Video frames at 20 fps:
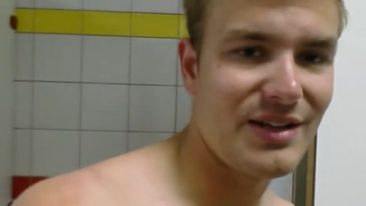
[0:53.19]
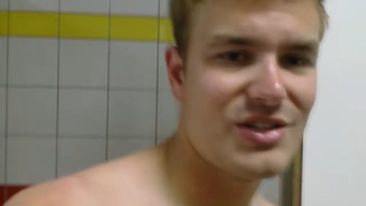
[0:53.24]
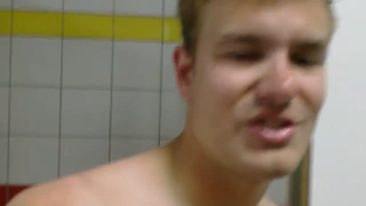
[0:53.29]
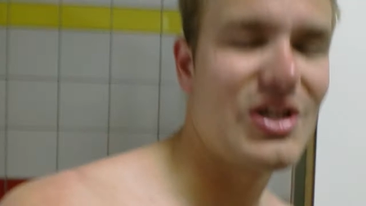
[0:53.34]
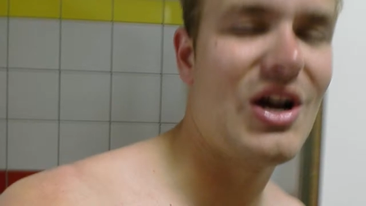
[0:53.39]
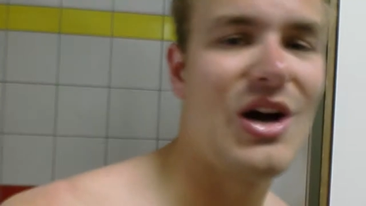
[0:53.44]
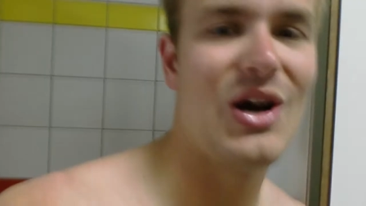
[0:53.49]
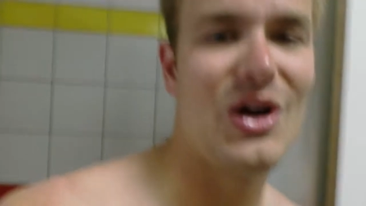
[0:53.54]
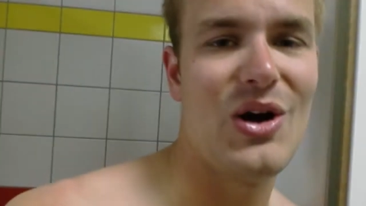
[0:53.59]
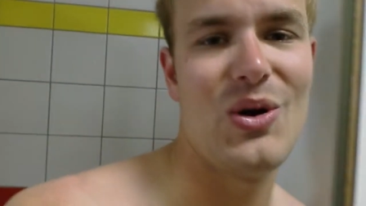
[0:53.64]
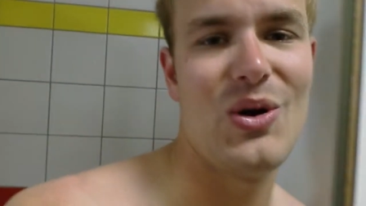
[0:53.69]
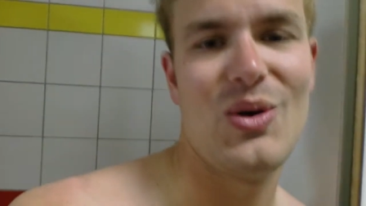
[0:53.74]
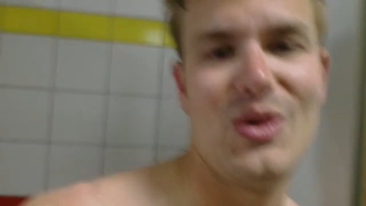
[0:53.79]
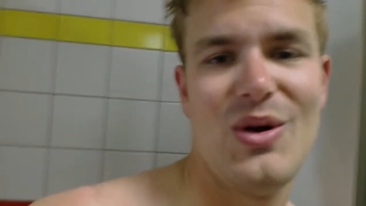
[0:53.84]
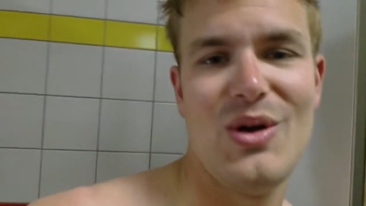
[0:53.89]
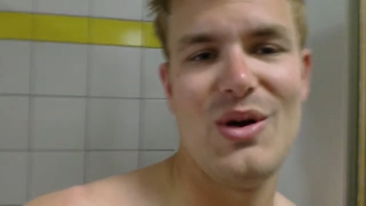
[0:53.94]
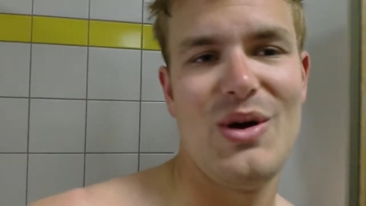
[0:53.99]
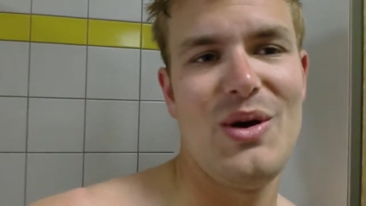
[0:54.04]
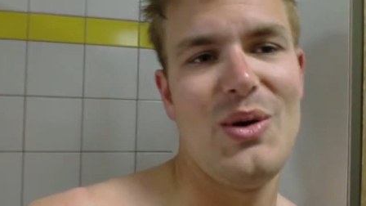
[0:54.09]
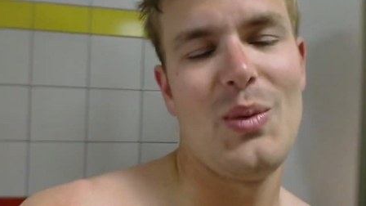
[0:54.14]
So
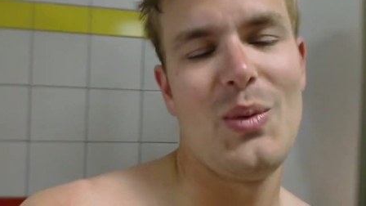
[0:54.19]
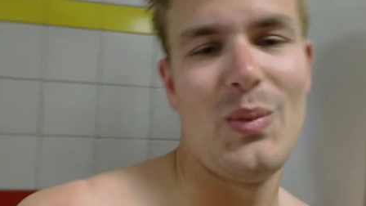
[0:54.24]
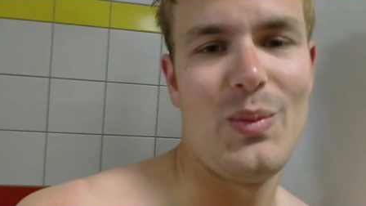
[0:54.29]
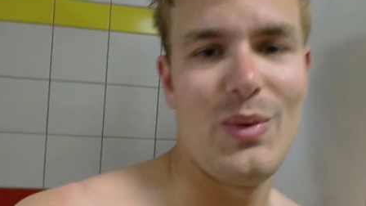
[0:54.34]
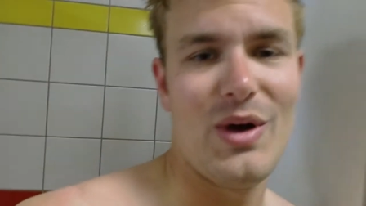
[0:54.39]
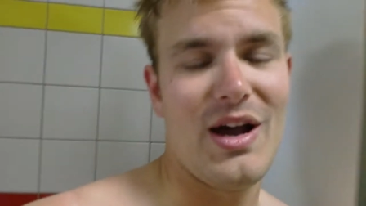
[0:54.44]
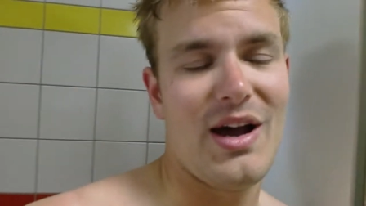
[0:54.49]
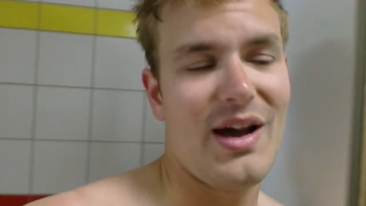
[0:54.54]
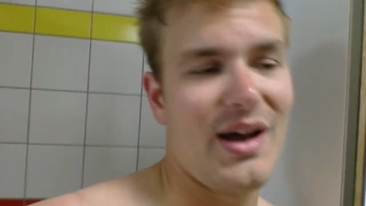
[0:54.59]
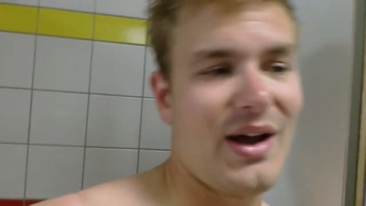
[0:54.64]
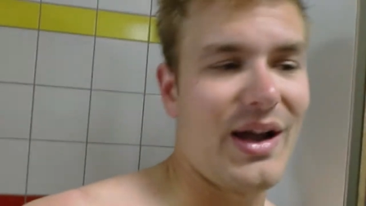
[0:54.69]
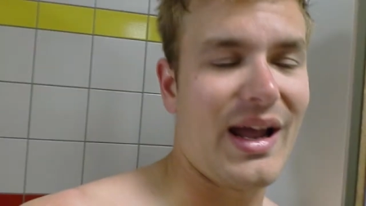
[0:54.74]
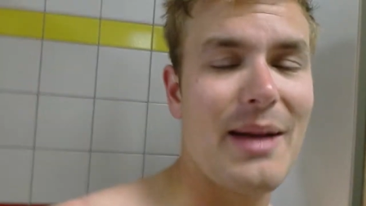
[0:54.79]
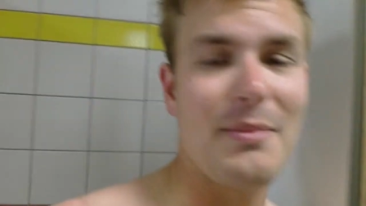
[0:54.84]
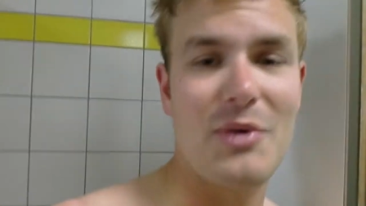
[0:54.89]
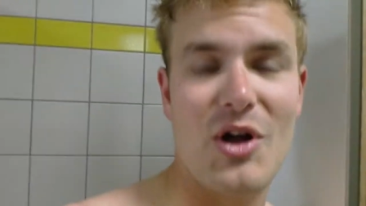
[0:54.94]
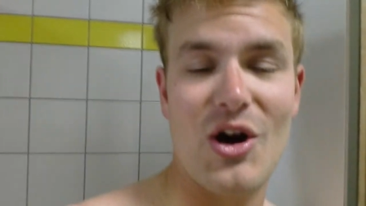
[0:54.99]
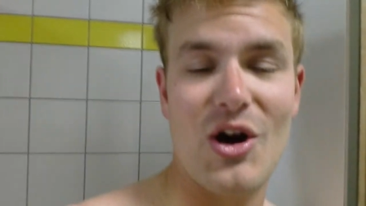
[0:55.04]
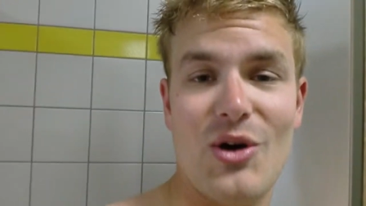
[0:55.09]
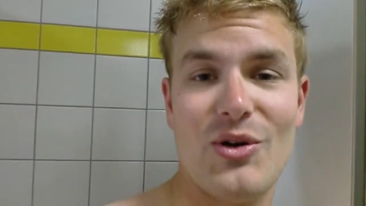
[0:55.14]

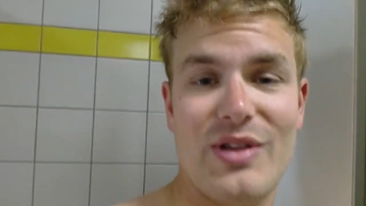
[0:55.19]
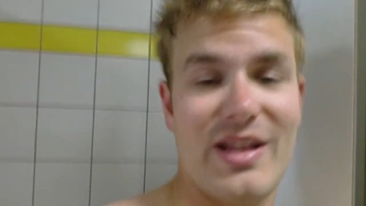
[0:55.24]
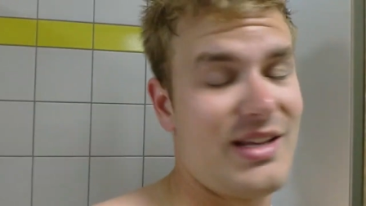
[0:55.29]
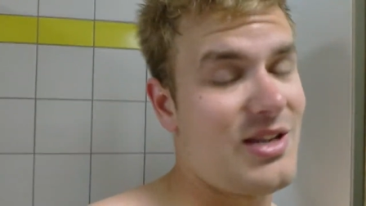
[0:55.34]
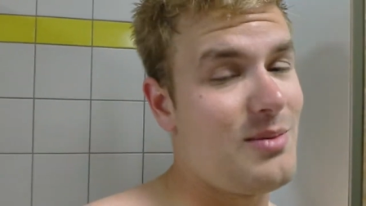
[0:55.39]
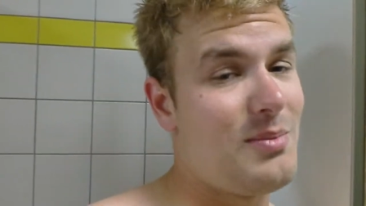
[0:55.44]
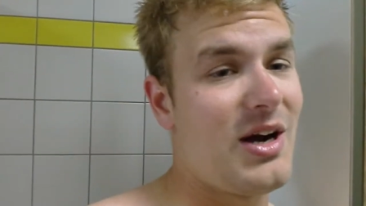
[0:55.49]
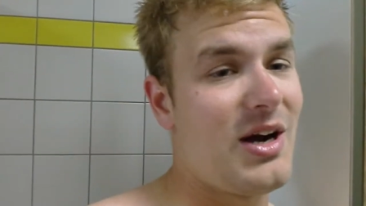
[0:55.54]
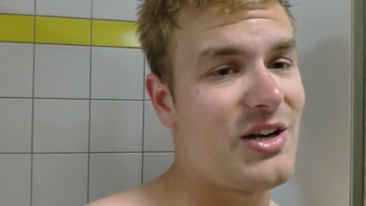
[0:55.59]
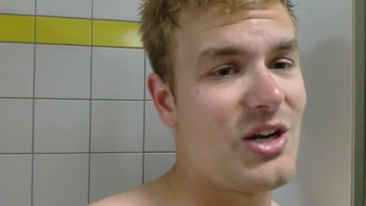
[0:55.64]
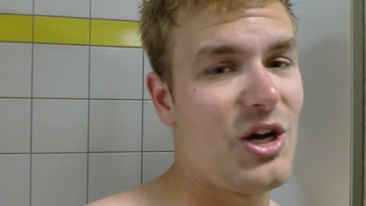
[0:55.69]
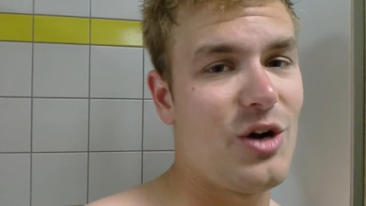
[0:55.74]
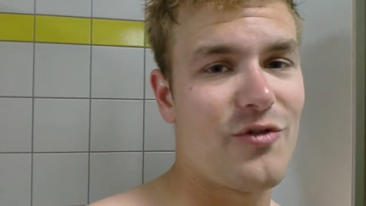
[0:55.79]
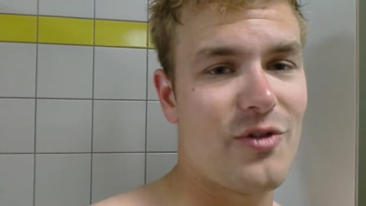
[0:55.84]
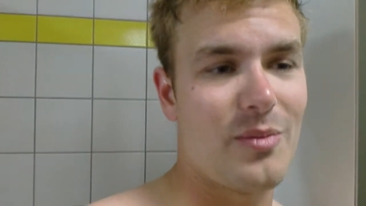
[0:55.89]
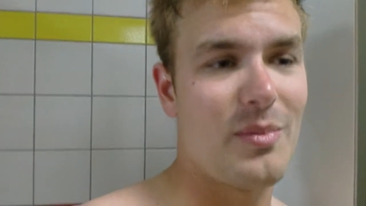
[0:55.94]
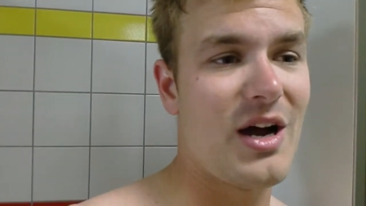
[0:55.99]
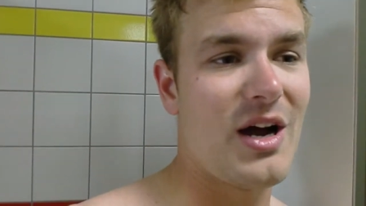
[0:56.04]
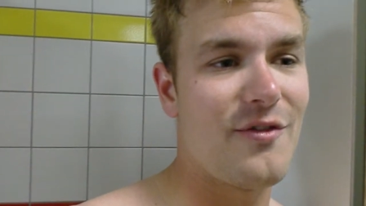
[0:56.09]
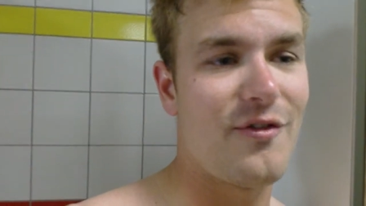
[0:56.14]
Remko, that you might know
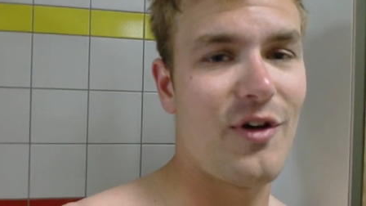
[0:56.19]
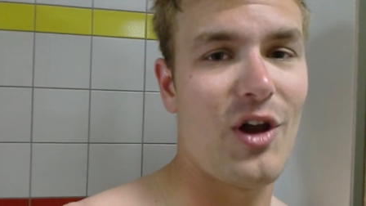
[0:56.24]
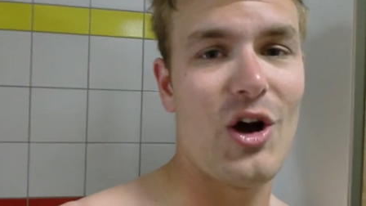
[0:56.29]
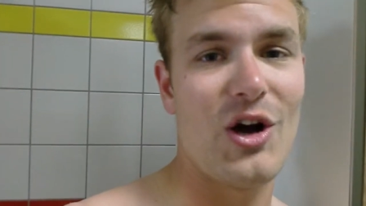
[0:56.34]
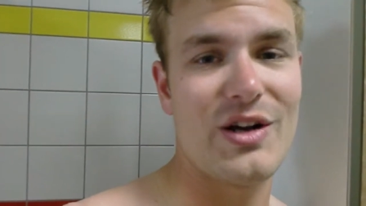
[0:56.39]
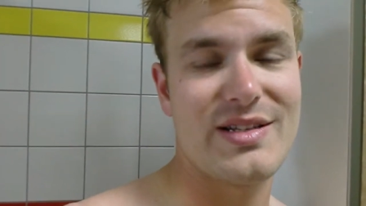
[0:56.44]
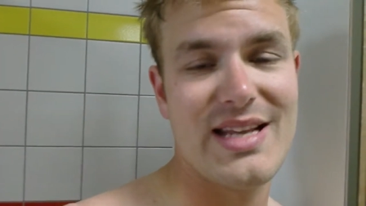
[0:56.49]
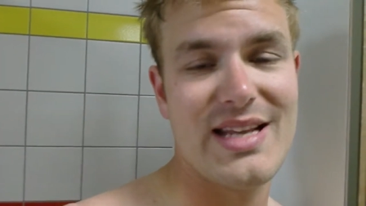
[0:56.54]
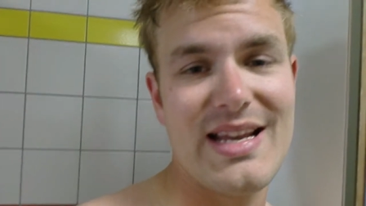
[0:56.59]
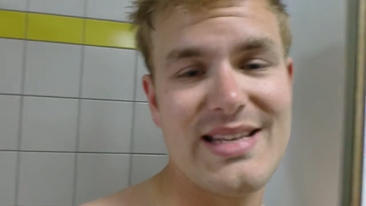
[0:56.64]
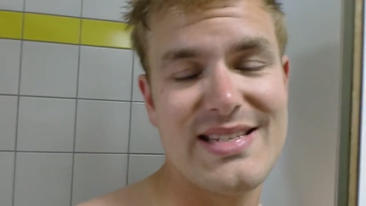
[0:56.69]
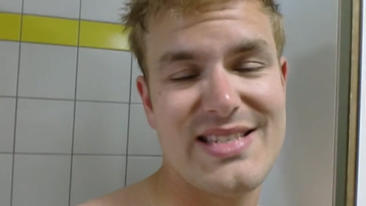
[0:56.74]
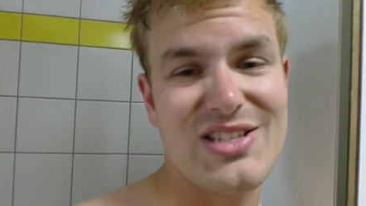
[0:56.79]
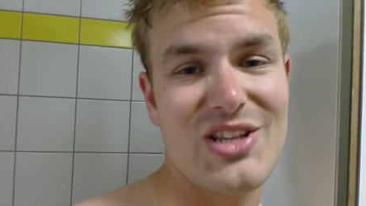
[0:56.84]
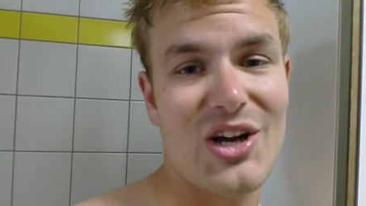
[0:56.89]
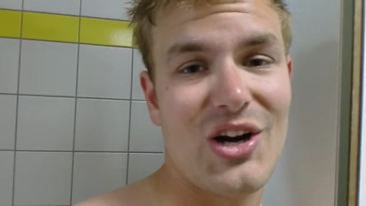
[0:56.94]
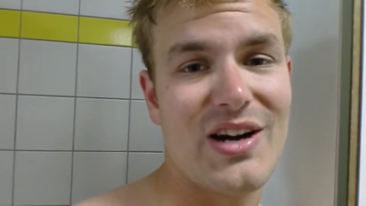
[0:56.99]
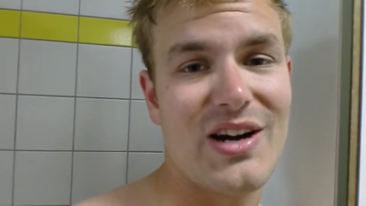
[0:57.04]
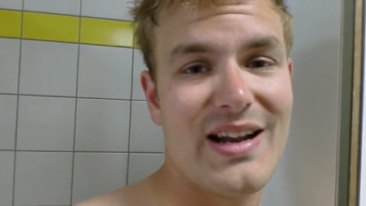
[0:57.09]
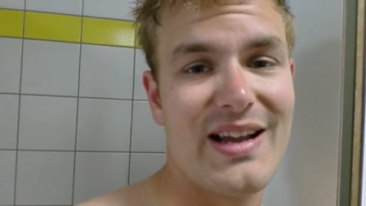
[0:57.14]
from my Zo, vlogs, is
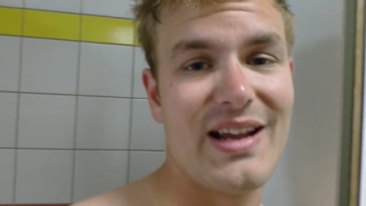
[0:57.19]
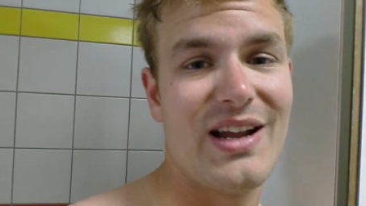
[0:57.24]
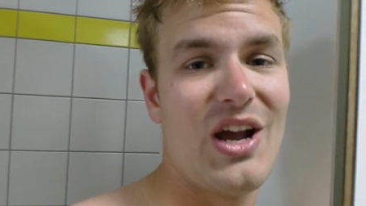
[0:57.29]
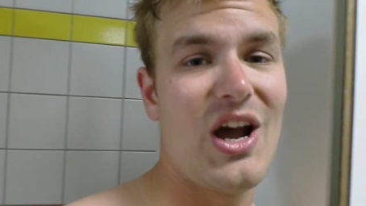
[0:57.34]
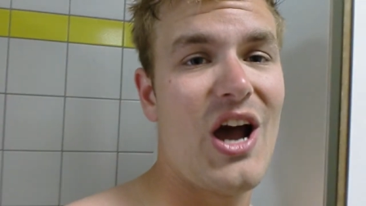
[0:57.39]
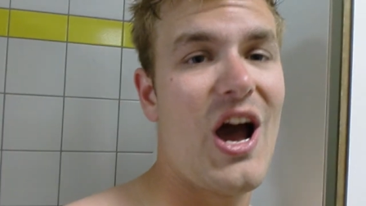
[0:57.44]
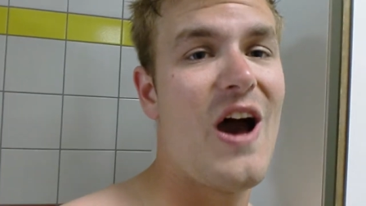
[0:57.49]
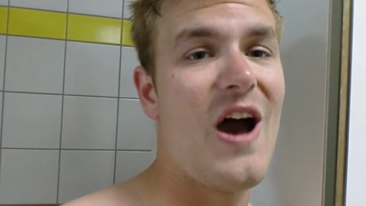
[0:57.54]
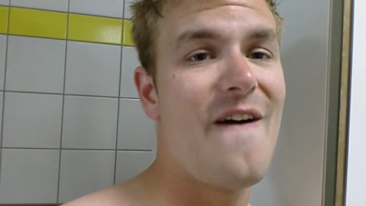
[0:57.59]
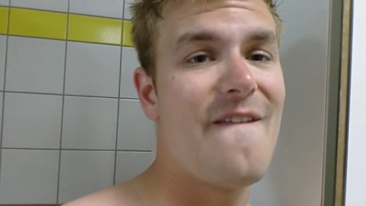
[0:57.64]
starting a,